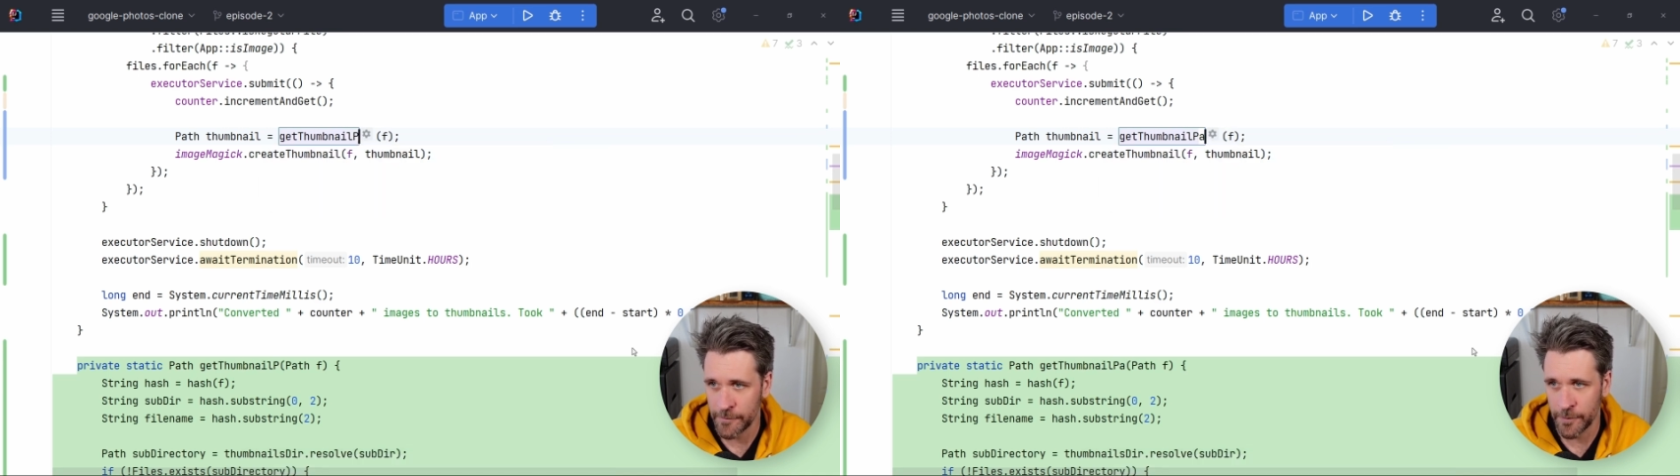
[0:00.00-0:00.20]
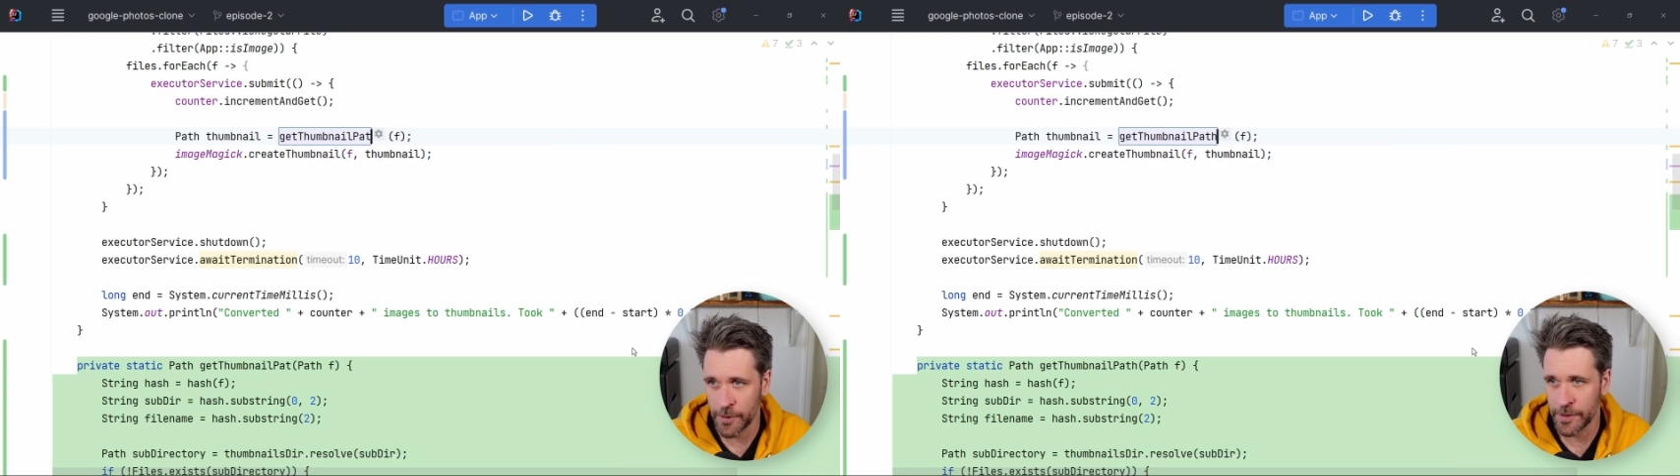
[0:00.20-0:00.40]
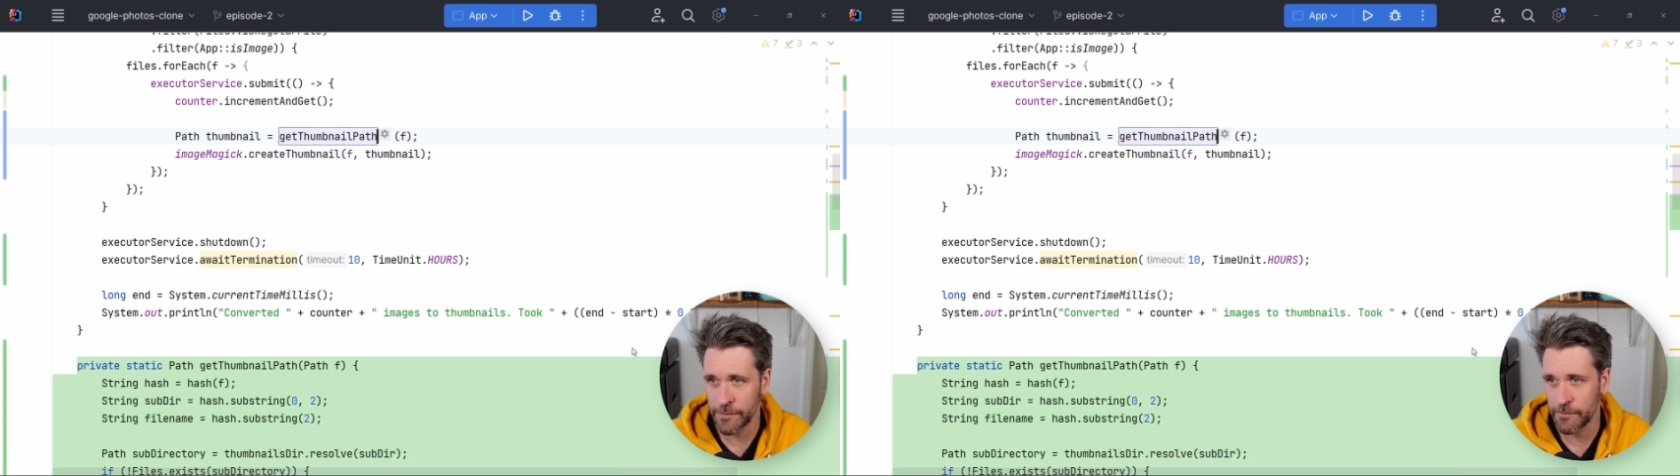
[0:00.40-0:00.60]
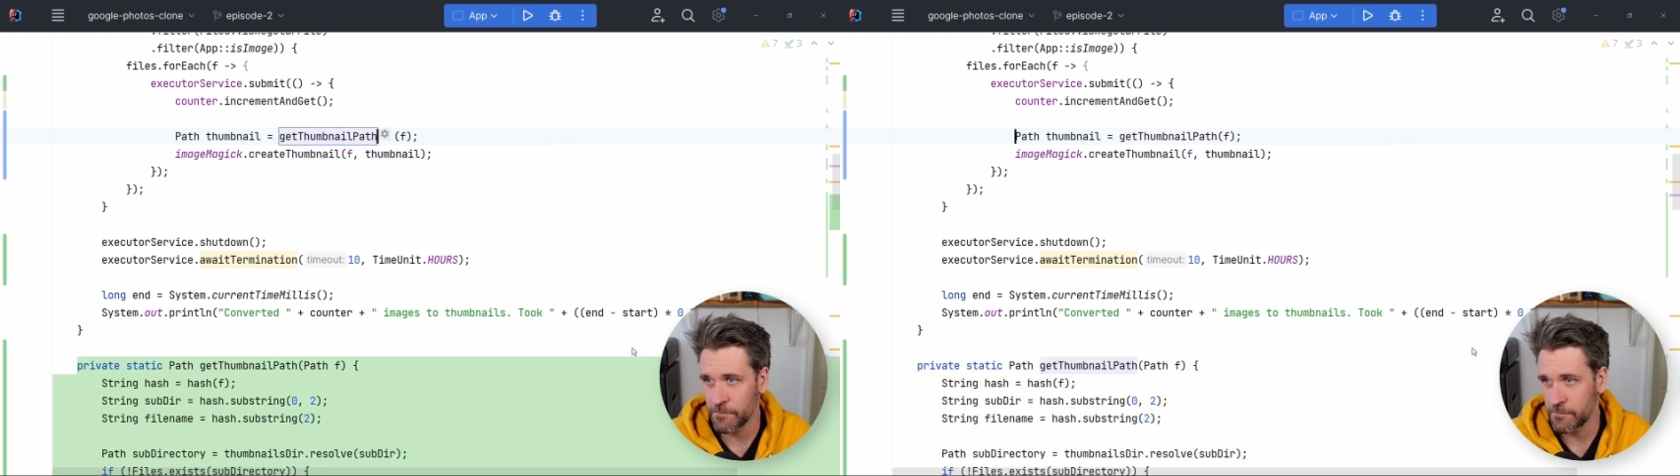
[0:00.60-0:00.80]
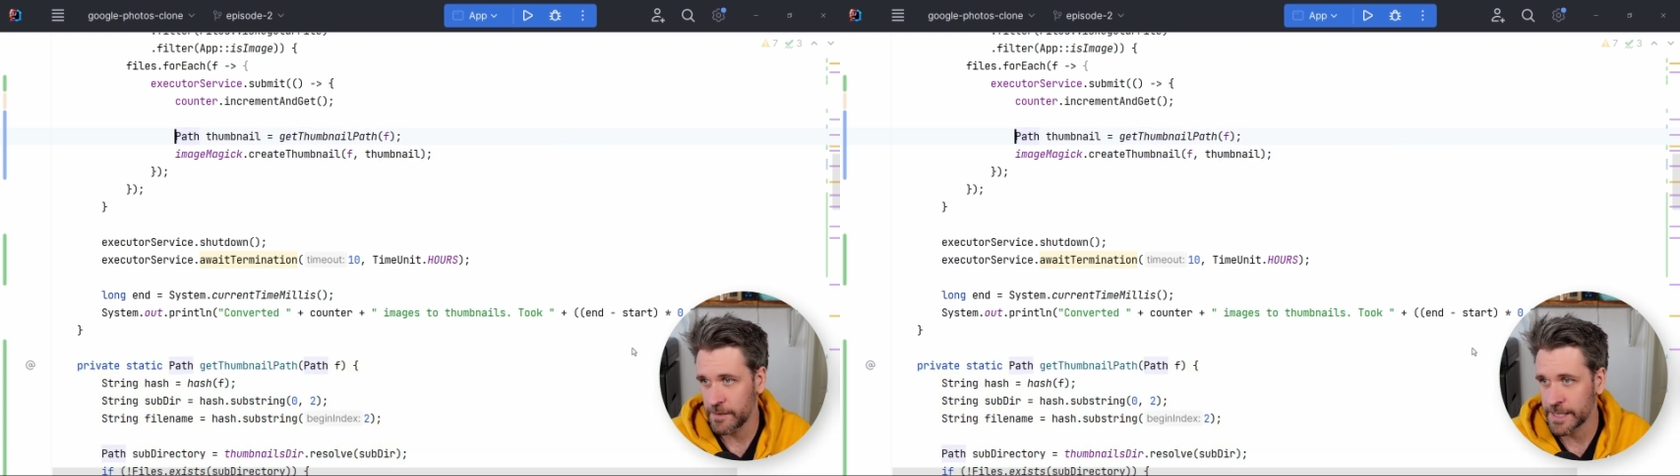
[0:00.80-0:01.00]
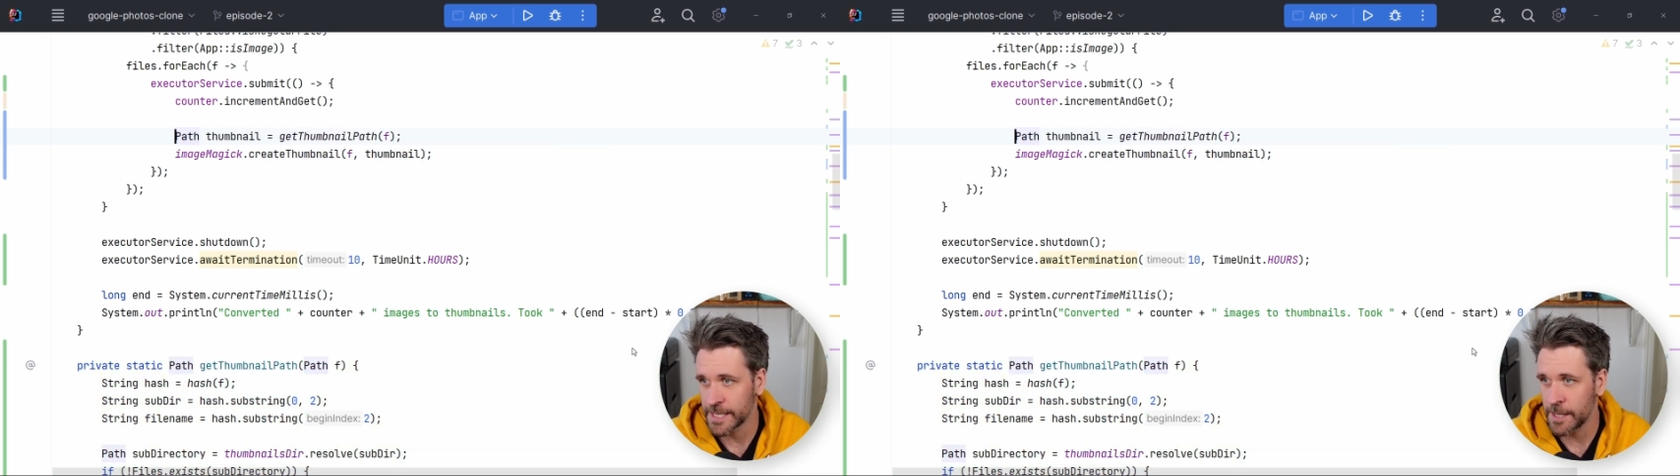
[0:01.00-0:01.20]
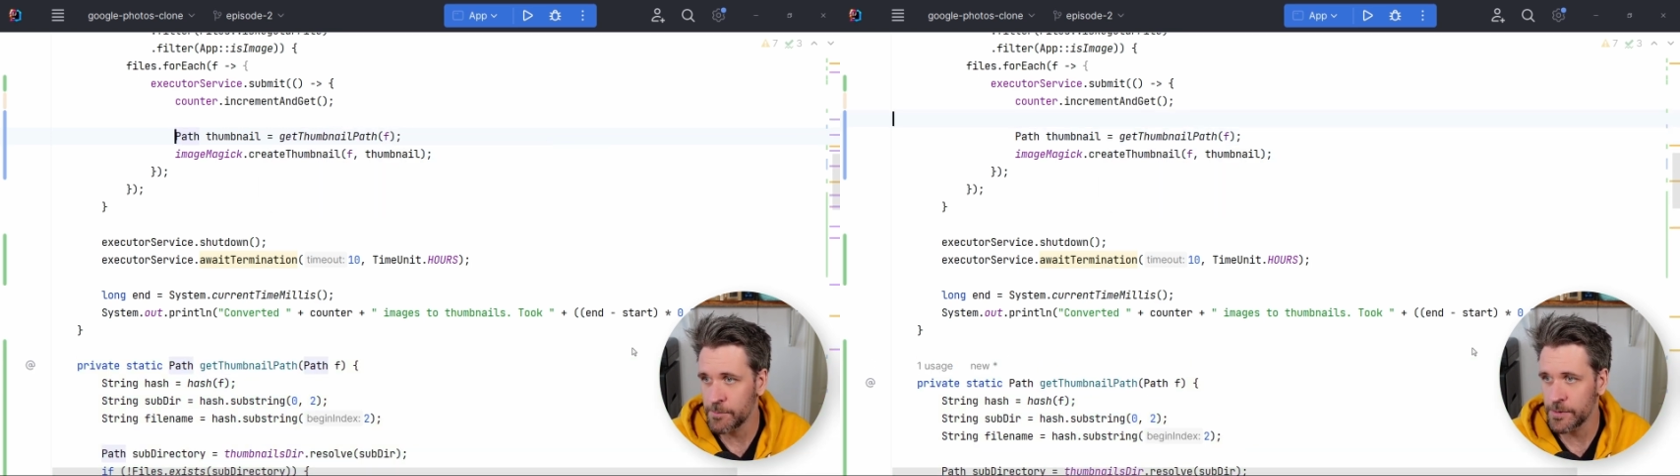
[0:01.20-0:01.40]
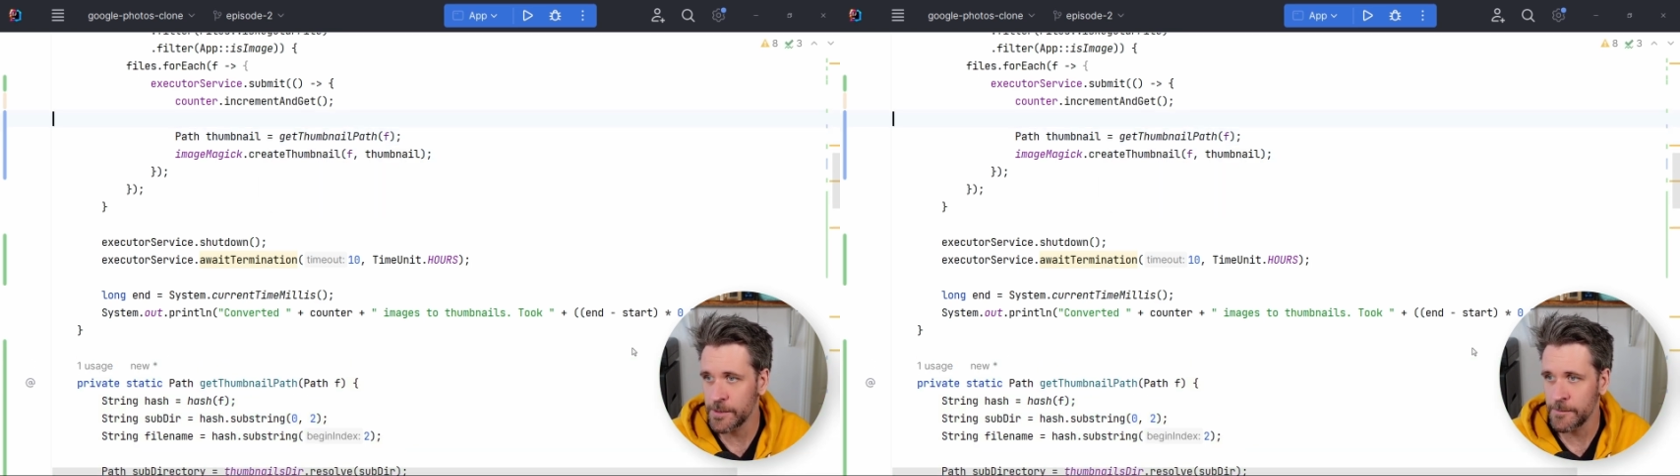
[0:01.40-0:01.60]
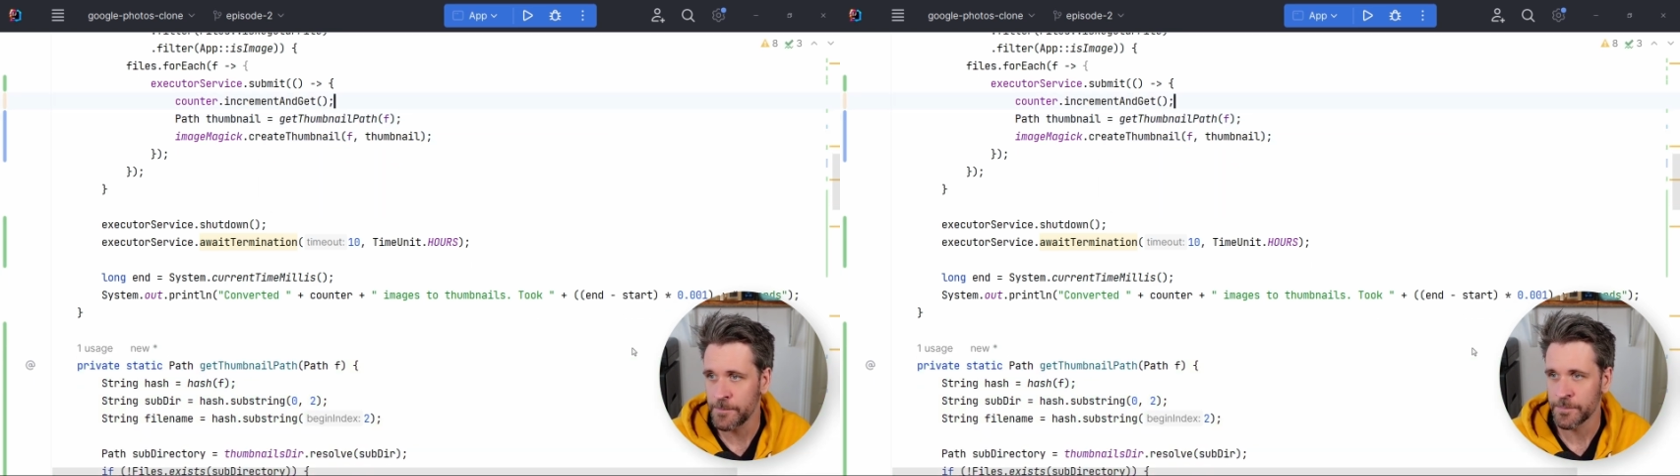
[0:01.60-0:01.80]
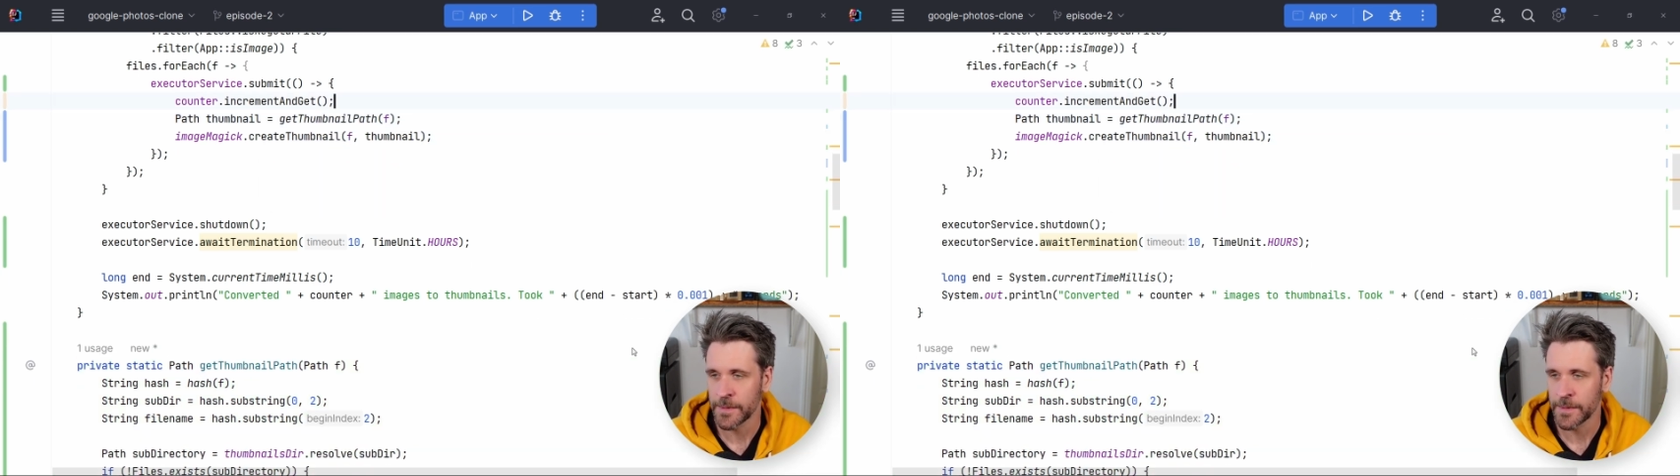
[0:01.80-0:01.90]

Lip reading: for example.